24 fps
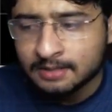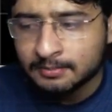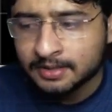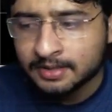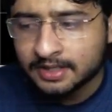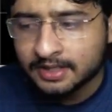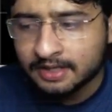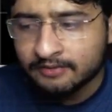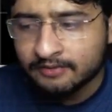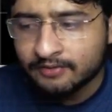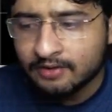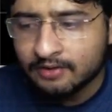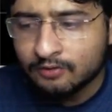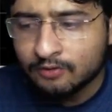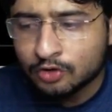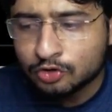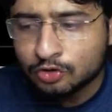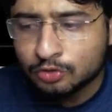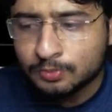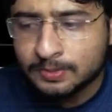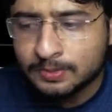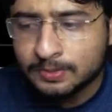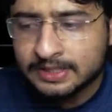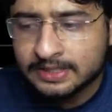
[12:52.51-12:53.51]
But if I
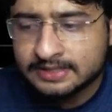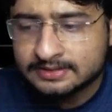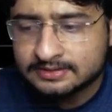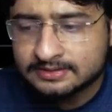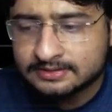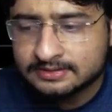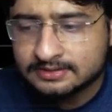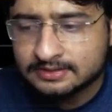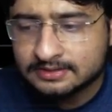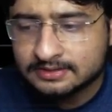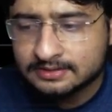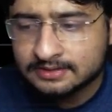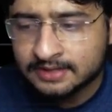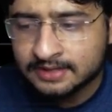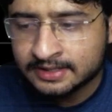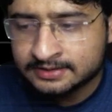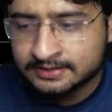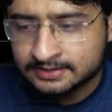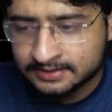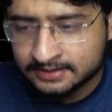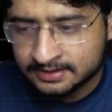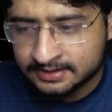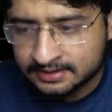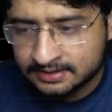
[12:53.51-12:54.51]
want to place,
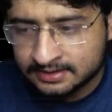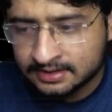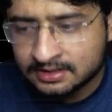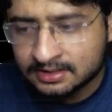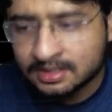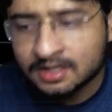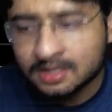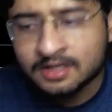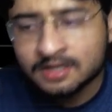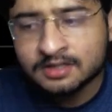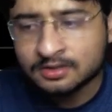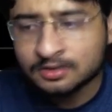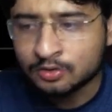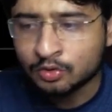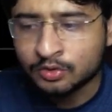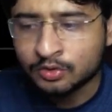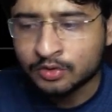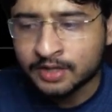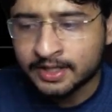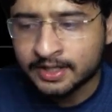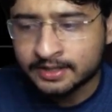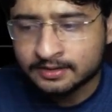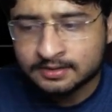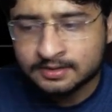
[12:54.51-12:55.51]
this is the third row,
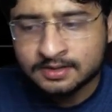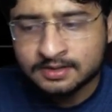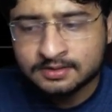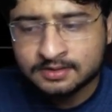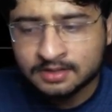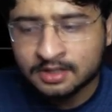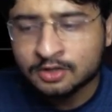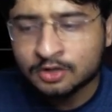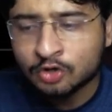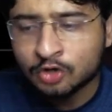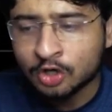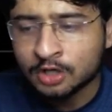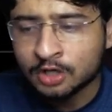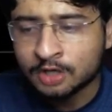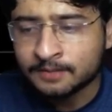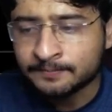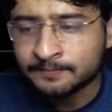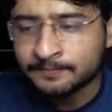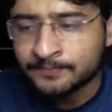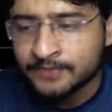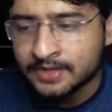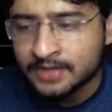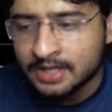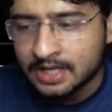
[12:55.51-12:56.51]
right? Third column.